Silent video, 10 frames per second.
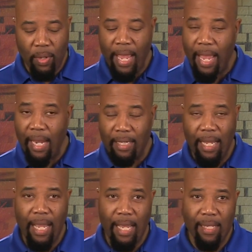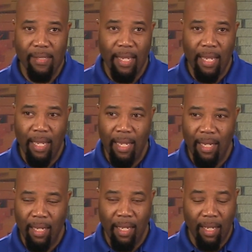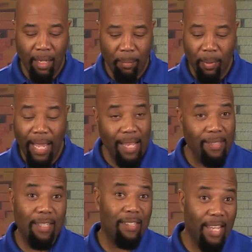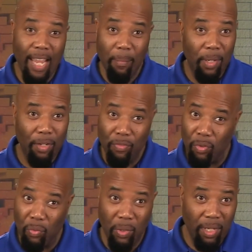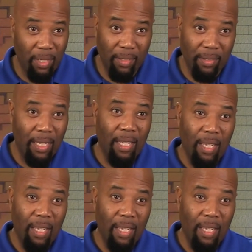to act as a blast containment, if you will,